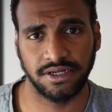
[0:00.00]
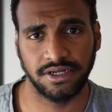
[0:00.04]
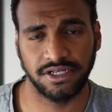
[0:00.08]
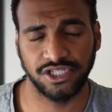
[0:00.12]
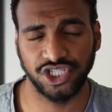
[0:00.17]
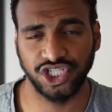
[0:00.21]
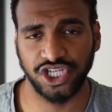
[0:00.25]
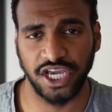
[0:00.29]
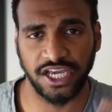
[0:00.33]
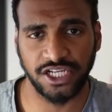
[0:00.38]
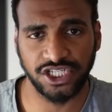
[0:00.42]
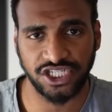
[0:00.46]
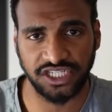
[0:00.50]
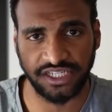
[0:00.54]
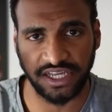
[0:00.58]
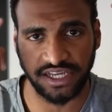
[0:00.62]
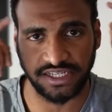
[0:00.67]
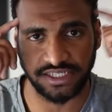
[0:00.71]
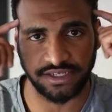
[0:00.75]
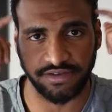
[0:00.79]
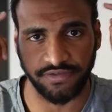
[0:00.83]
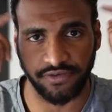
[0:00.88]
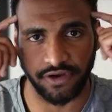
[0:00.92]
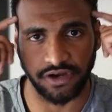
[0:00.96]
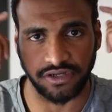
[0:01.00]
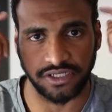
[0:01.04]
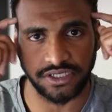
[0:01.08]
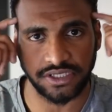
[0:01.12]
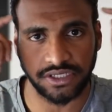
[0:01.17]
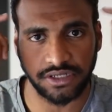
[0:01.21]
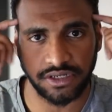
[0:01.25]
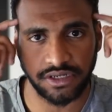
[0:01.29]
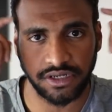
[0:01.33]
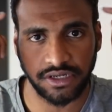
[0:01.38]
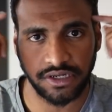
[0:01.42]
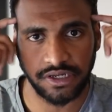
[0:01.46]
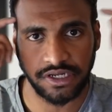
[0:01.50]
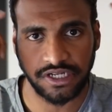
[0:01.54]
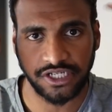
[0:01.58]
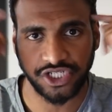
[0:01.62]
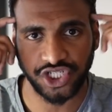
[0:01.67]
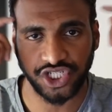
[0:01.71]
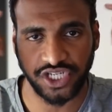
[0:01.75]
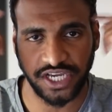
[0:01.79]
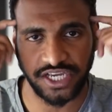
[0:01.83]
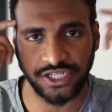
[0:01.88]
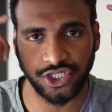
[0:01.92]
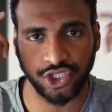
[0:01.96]
Change this first.
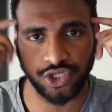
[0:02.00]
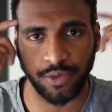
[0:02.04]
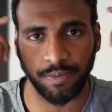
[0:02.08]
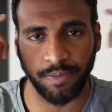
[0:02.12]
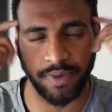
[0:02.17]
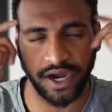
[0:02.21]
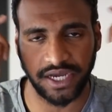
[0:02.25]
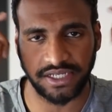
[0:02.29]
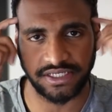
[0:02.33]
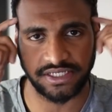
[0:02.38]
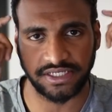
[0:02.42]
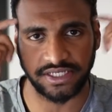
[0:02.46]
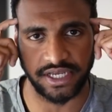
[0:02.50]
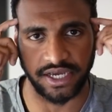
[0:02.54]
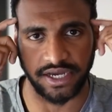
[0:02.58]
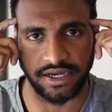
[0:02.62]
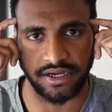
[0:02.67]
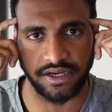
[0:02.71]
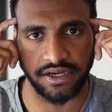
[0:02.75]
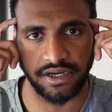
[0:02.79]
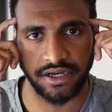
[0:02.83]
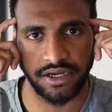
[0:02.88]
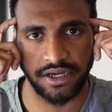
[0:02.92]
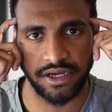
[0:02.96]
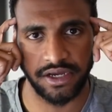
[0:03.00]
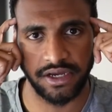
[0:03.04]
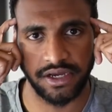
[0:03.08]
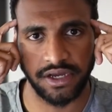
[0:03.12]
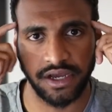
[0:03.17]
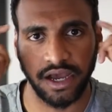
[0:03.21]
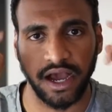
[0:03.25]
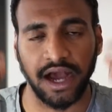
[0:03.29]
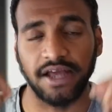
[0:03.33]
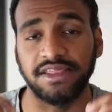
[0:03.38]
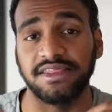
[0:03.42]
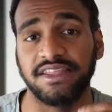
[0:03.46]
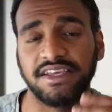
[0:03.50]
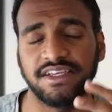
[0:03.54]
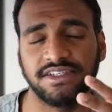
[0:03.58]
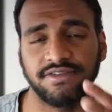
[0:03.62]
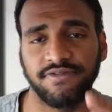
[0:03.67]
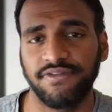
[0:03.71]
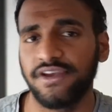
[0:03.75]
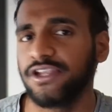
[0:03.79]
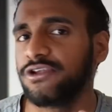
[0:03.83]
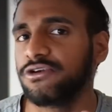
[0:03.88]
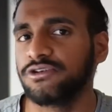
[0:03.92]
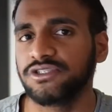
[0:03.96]
Change your mindset. These
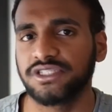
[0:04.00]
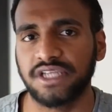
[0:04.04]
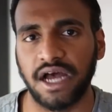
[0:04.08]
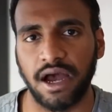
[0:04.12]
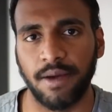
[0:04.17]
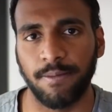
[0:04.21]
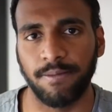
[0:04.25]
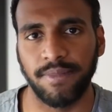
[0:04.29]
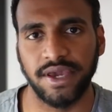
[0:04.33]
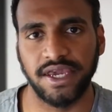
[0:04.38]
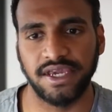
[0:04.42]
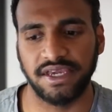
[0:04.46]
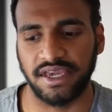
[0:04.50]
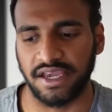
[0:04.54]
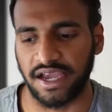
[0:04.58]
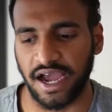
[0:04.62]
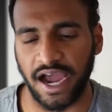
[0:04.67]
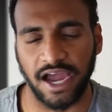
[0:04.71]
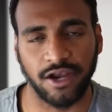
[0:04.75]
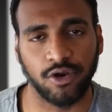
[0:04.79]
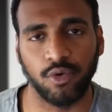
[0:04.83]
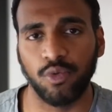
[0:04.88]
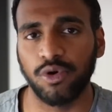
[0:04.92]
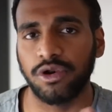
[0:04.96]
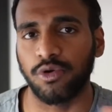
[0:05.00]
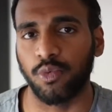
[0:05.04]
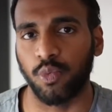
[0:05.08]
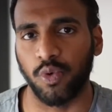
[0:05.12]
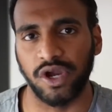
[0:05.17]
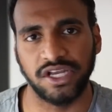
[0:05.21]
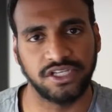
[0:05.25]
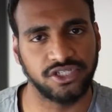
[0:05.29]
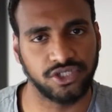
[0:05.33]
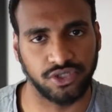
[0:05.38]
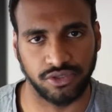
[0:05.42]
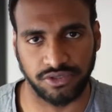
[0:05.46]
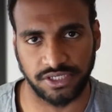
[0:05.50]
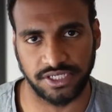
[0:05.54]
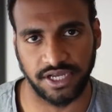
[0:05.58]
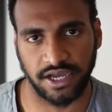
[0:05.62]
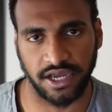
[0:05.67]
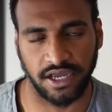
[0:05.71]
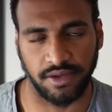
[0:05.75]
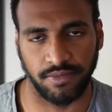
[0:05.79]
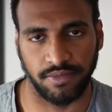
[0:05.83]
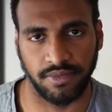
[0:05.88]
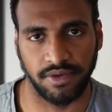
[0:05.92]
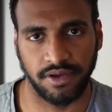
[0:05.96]
videos that I'm making, I don't want to waste your
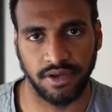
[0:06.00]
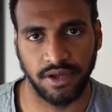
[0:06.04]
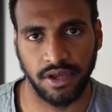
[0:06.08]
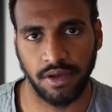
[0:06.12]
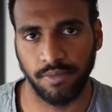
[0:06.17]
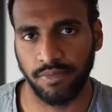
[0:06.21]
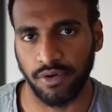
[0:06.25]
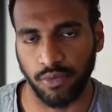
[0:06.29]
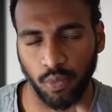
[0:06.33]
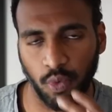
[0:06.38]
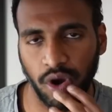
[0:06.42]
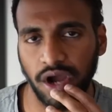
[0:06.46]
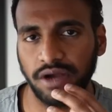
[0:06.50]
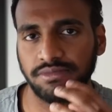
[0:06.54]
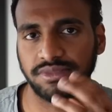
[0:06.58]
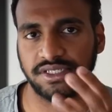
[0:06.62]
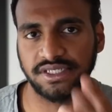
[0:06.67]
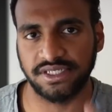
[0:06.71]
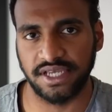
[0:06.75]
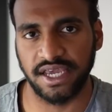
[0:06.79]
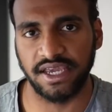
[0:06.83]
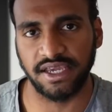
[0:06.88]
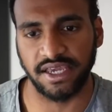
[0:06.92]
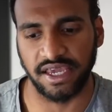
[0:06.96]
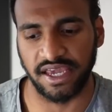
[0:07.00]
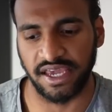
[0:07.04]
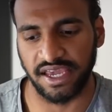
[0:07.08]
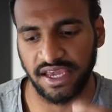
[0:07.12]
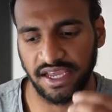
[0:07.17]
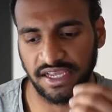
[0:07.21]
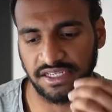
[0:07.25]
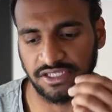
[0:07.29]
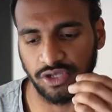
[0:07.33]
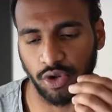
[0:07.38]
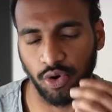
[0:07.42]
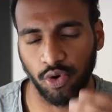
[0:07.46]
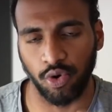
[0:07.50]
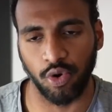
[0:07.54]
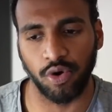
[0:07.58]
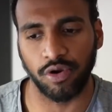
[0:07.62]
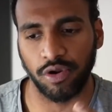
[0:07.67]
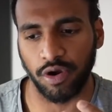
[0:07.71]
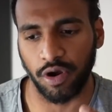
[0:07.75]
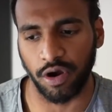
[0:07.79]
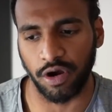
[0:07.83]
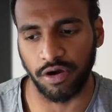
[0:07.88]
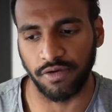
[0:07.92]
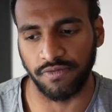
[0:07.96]
time. But what I'm saying here is a lot
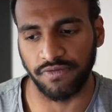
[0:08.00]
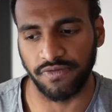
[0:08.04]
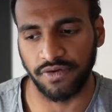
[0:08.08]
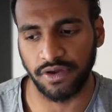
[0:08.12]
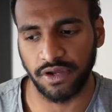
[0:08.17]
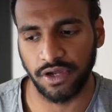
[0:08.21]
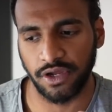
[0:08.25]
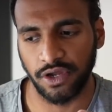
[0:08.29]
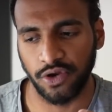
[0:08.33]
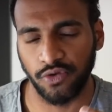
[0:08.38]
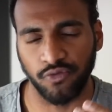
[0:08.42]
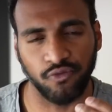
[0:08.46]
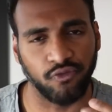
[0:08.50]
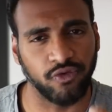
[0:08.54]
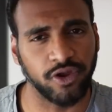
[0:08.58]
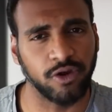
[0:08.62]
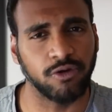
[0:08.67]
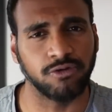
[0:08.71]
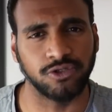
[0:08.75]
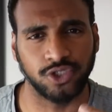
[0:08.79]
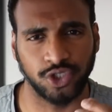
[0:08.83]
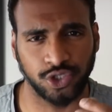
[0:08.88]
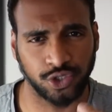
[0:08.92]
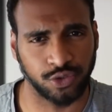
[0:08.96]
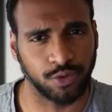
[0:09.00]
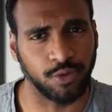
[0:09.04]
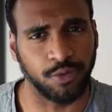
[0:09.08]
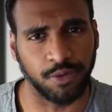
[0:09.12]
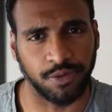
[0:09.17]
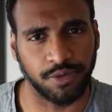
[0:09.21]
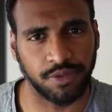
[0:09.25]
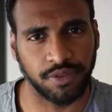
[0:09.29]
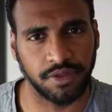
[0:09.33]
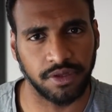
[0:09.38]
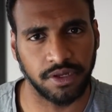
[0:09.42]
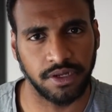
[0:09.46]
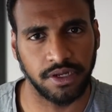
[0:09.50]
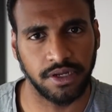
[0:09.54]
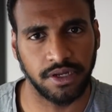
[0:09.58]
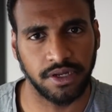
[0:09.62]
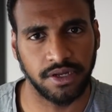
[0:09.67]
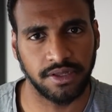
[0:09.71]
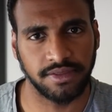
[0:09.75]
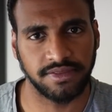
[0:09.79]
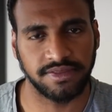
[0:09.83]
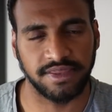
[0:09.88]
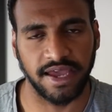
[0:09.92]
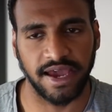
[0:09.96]
of real truth
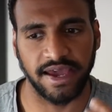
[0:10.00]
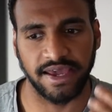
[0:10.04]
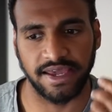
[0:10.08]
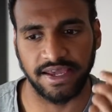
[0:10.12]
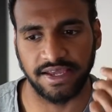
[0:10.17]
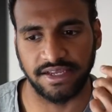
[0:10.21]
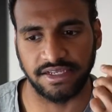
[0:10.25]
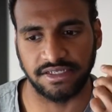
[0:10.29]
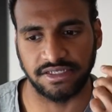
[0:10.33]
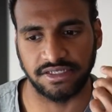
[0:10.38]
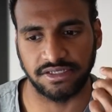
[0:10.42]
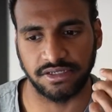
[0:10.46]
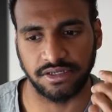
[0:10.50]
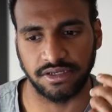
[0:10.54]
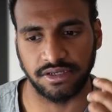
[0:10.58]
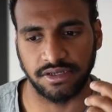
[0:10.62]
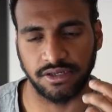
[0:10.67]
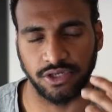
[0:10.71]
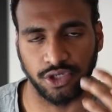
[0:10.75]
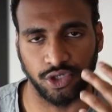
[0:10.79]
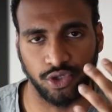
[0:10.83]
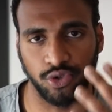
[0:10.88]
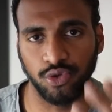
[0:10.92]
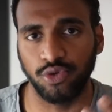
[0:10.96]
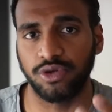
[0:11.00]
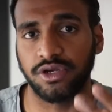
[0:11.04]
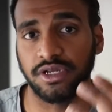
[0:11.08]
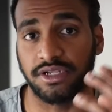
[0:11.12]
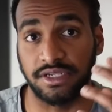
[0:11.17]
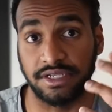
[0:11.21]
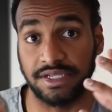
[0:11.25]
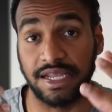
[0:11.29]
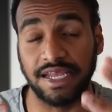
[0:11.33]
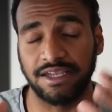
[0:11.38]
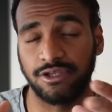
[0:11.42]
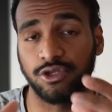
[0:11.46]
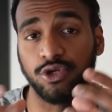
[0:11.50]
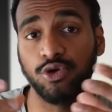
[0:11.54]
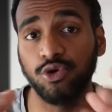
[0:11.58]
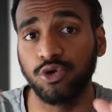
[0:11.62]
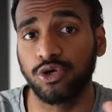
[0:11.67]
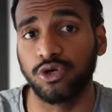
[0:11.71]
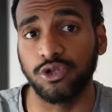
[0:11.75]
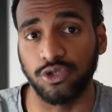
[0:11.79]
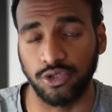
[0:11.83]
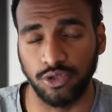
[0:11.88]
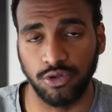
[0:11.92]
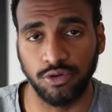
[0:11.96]
that is you
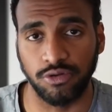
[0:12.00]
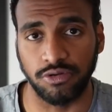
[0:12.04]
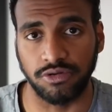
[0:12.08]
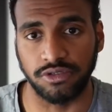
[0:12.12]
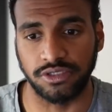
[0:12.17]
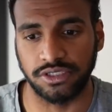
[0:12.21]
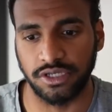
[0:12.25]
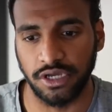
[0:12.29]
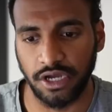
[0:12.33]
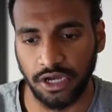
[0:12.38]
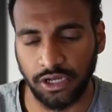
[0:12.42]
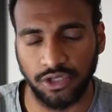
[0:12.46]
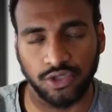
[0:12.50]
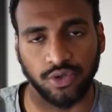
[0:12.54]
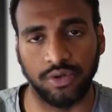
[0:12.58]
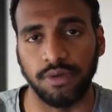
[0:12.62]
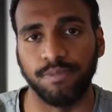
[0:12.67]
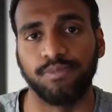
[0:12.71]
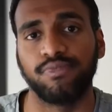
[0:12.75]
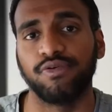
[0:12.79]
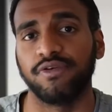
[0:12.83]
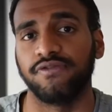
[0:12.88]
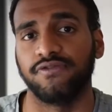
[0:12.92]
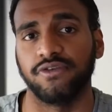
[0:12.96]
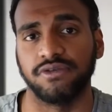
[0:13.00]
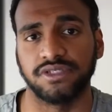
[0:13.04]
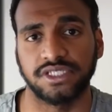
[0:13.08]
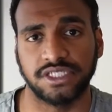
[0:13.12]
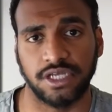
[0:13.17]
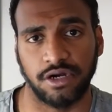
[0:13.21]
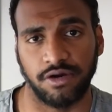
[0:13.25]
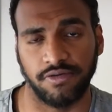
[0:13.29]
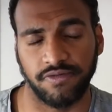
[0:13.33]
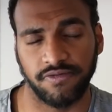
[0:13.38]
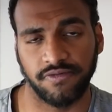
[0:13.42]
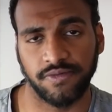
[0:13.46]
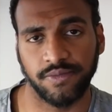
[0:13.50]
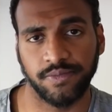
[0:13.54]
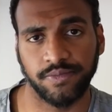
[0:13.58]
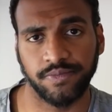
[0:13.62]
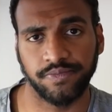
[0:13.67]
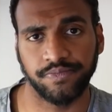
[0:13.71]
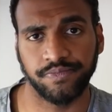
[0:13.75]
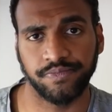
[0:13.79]
can use to improve yourself.